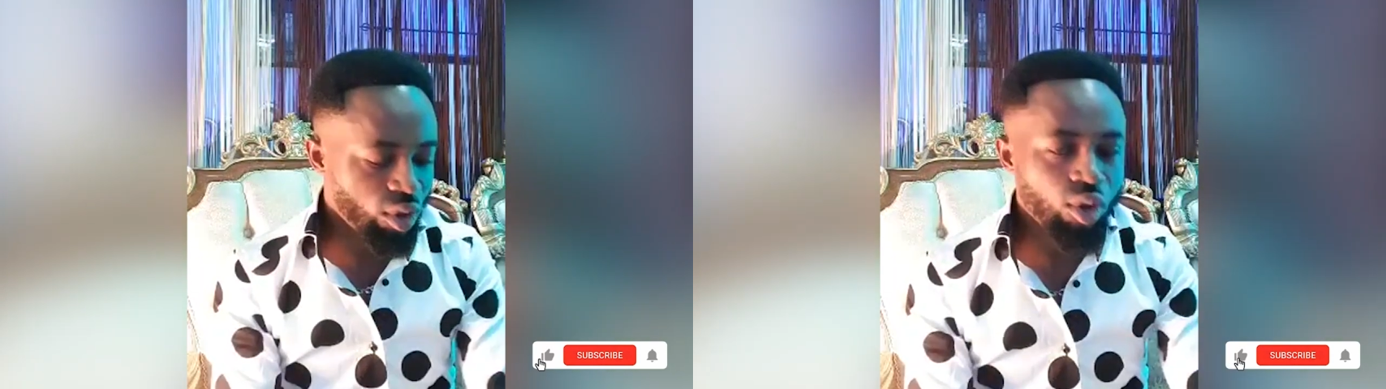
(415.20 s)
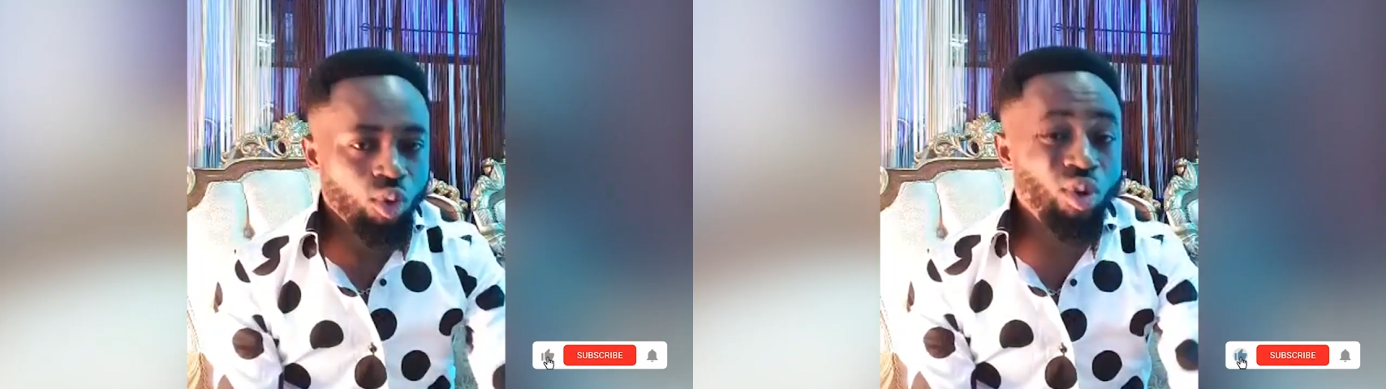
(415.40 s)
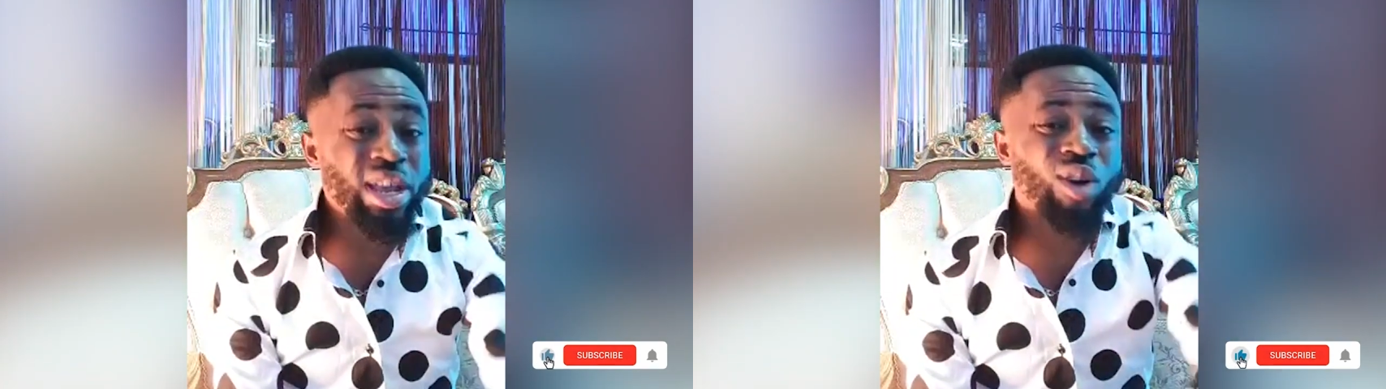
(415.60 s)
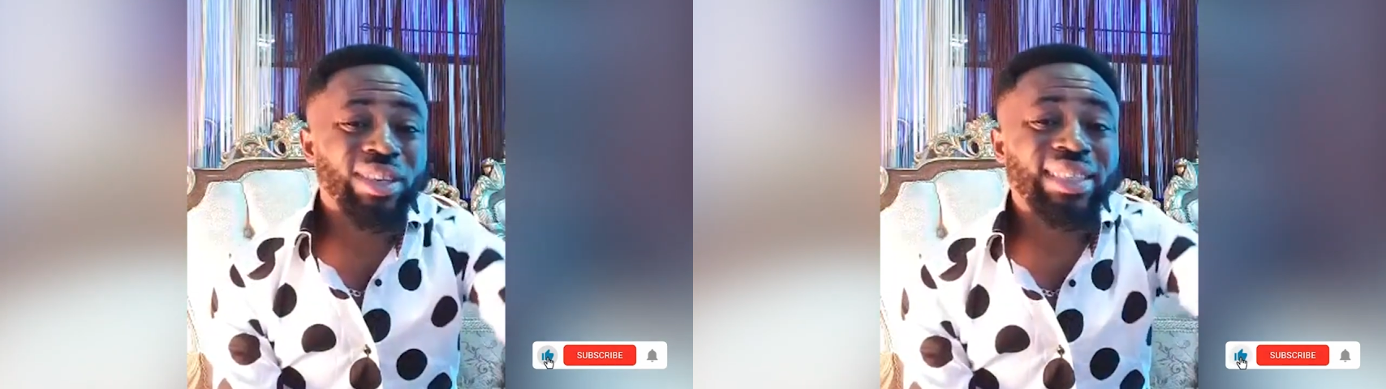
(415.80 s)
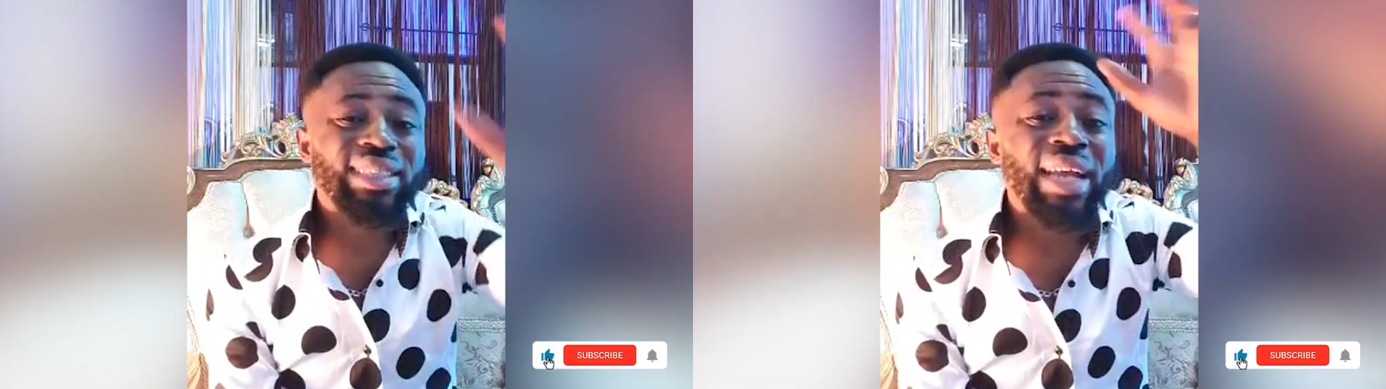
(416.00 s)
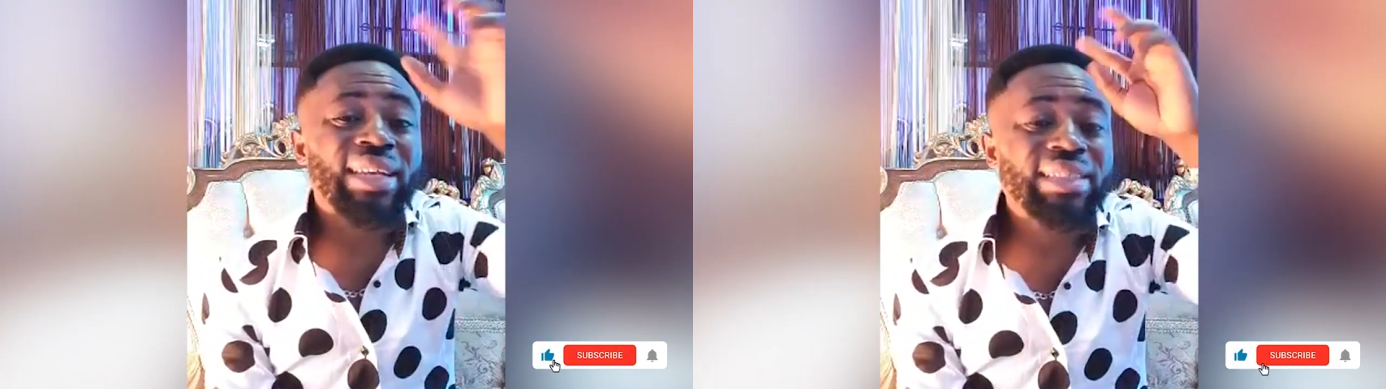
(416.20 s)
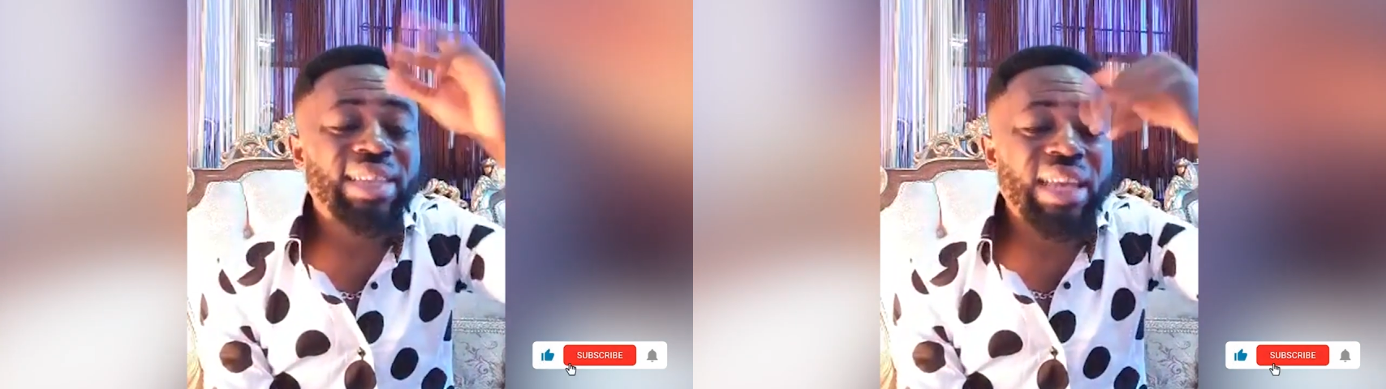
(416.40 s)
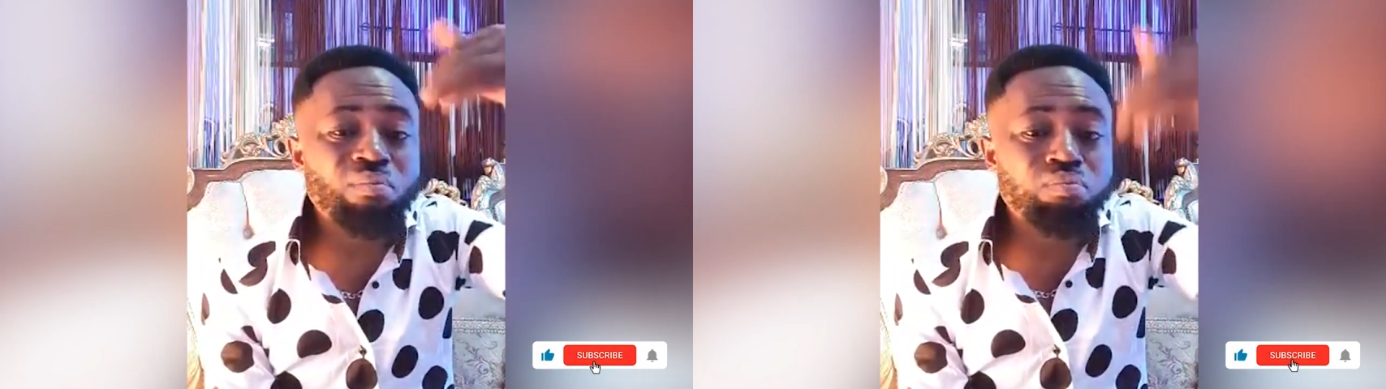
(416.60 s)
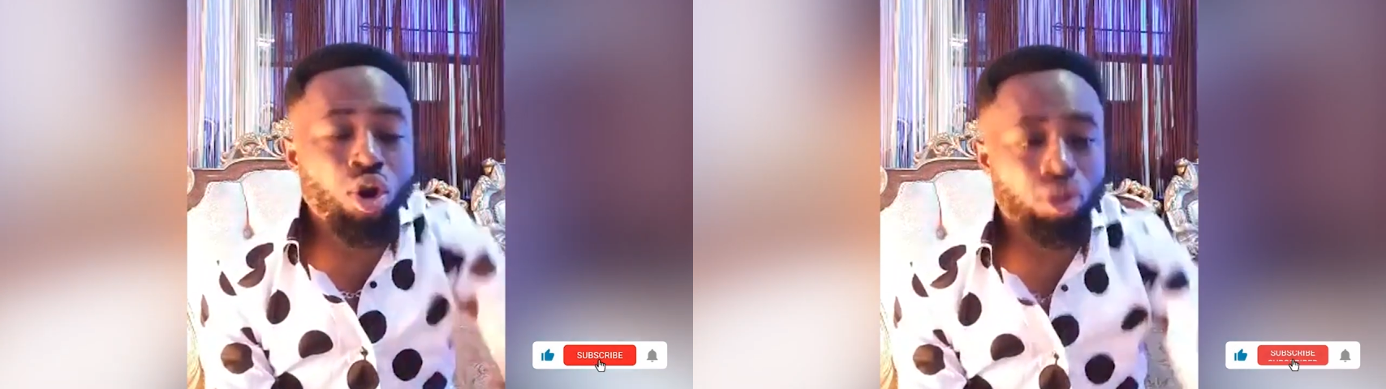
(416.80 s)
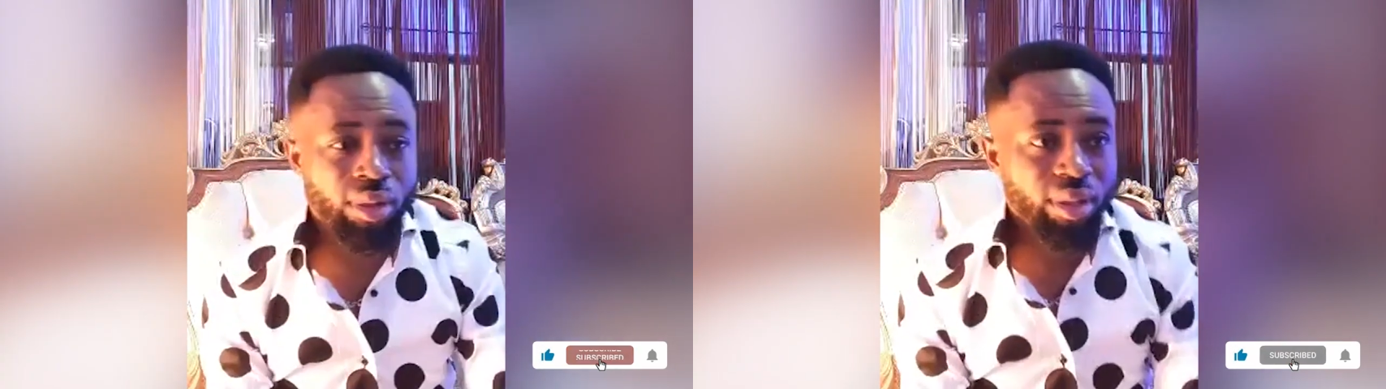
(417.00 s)
uye Sunday
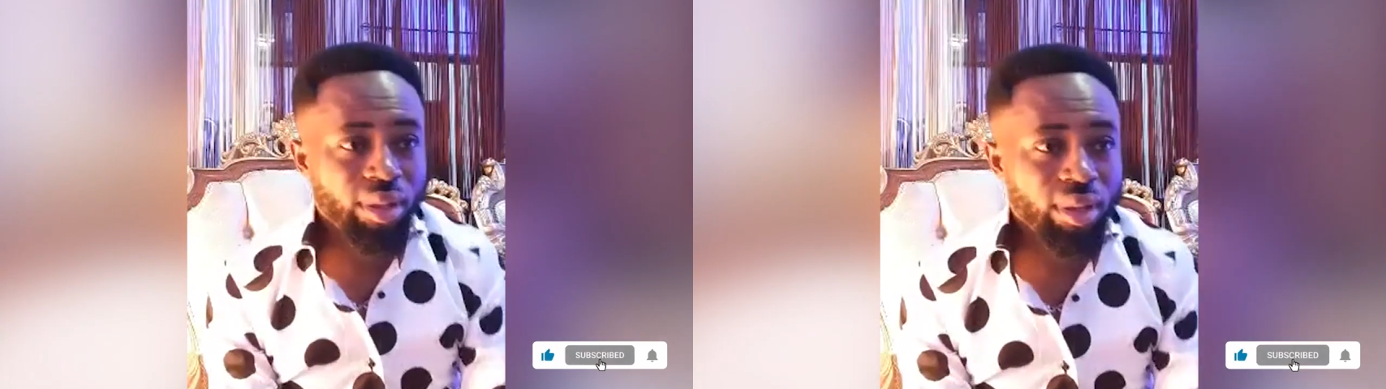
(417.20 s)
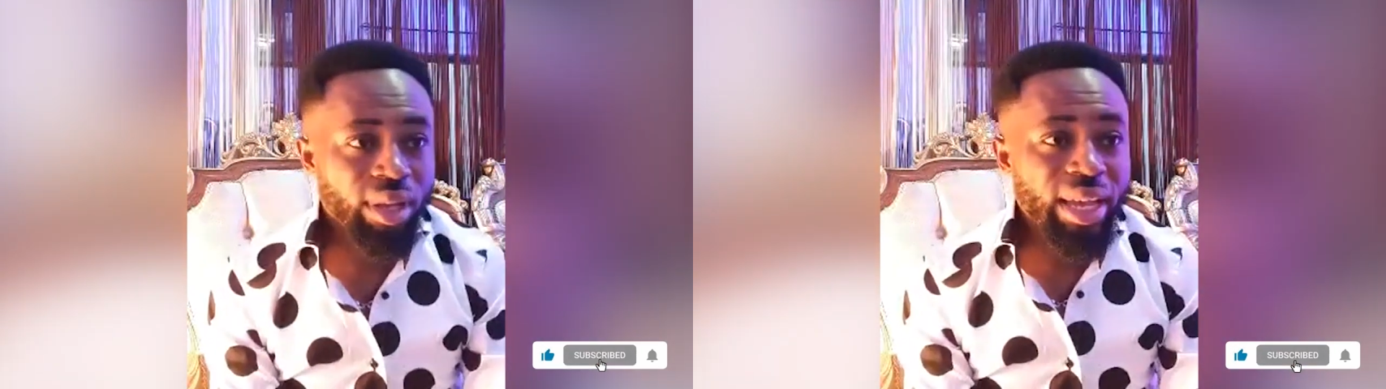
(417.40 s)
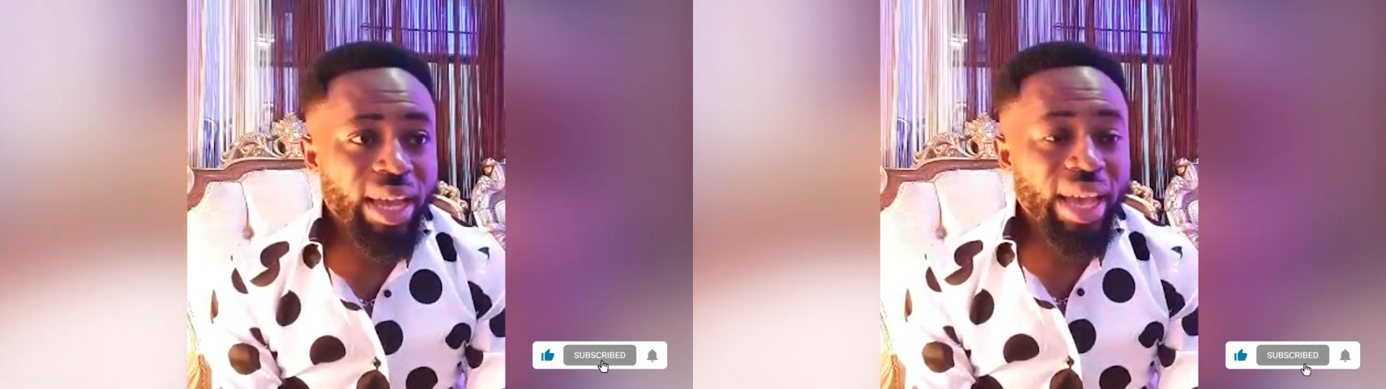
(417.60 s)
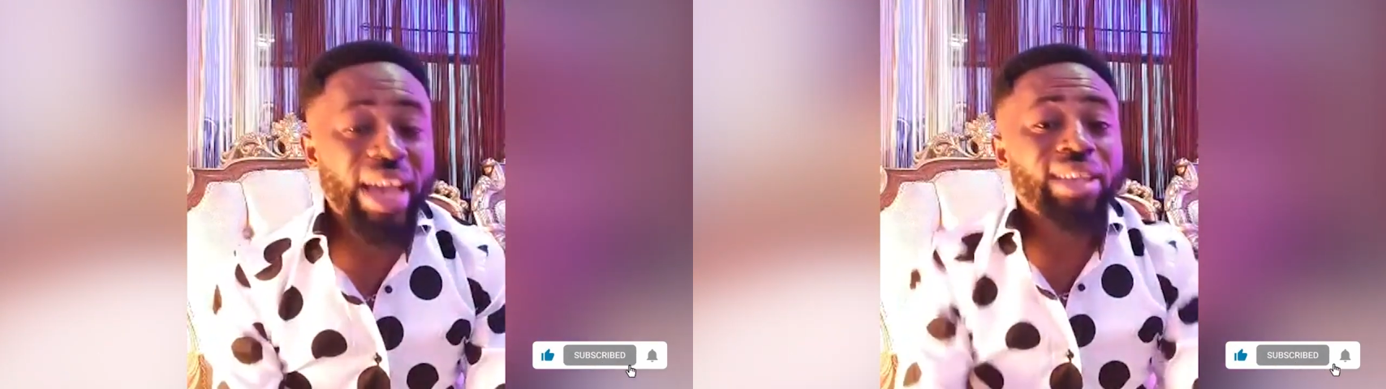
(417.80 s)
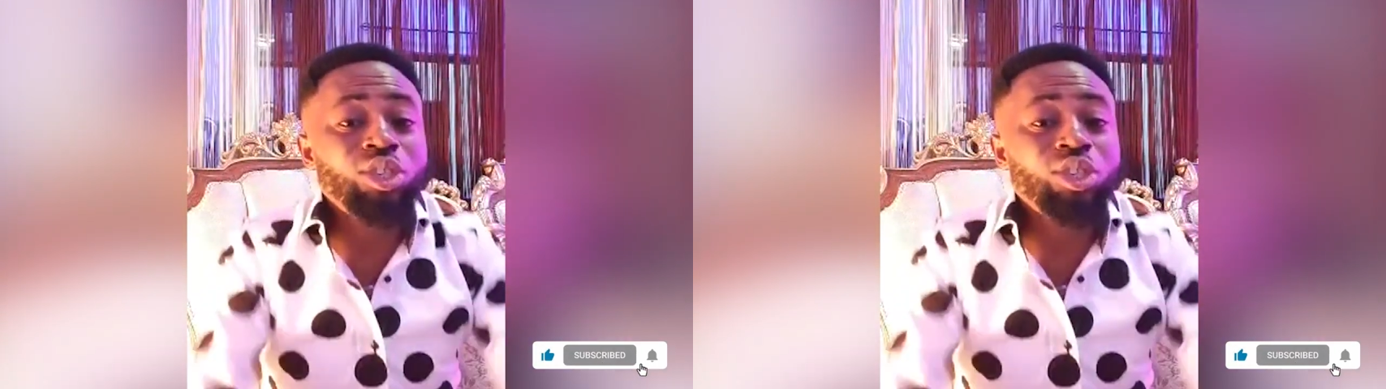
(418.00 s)
born and